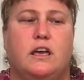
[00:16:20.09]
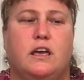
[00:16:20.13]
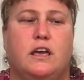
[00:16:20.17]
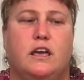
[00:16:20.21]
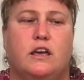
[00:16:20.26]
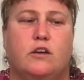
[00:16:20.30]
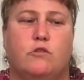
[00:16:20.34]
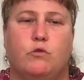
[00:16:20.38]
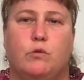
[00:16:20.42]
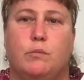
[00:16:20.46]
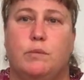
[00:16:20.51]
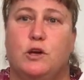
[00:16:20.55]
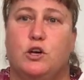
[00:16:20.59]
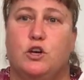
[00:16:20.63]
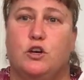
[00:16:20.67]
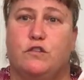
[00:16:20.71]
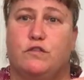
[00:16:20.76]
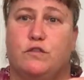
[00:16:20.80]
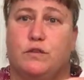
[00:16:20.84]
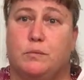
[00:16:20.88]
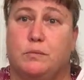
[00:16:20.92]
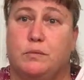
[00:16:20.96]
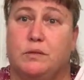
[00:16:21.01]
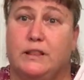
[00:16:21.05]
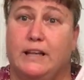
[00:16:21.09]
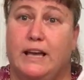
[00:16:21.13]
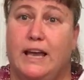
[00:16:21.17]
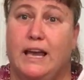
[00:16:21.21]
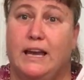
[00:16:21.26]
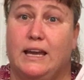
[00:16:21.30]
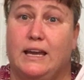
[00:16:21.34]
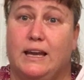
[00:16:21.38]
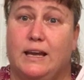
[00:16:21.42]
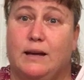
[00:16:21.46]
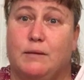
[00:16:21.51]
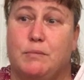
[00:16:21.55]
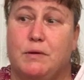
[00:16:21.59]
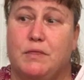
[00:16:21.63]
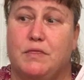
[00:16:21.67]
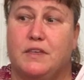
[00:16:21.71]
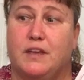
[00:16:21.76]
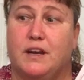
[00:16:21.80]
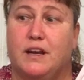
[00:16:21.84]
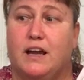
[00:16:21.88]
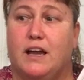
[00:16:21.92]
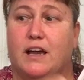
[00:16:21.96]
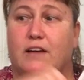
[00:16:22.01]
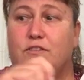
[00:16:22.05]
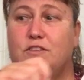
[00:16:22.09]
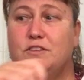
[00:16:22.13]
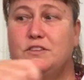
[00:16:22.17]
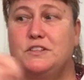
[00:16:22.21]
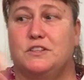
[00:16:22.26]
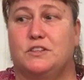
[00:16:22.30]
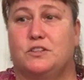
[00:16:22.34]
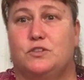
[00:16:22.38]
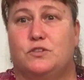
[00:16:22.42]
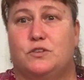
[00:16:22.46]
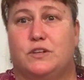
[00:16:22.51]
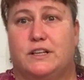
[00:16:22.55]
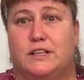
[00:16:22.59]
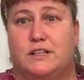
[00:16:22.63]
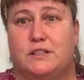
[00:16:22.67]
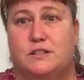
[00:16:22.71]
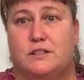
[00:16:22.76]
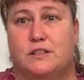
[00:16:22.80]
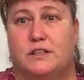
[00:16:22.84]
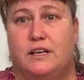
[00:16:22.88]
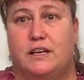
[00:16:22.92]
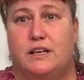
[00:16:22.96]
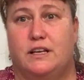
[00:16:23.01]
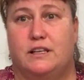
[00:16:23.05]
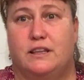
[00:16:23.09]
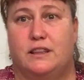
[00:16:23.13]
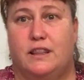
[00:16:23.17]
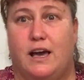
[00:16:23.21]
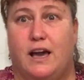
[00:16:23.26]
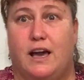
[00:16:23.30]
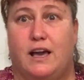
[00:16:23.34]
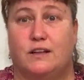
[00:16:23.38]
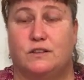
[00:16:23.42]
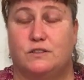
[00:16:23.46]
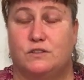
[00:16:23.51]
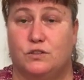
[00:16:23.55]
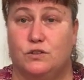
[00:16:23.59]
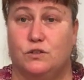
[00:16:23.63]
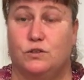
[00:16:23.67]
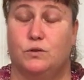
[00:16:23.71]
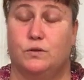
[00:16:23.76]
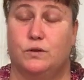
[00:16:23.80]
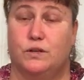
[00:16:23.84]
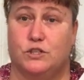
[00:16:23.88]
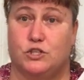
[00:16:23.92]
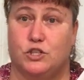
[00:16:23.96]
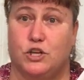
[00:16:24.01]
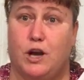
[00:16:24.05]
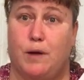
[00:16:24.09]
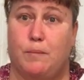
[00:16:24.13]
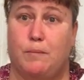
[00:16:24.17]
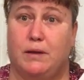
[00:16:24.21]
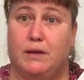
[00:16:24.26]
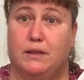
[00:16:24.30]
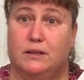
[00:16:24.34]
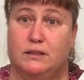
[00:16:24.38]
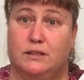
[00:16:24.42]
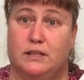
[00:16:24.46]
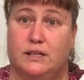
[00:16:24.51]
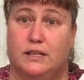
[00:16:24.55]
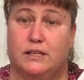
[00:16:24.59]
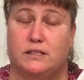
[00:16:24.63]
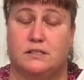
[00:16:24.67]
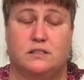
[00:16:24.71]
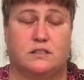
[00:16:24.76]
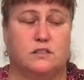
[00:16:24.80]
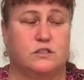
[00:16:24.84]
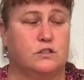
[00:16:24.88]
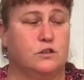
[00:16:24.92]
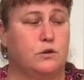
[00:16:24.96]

It would be good for planning, but then I have to still translate that to a shopping list.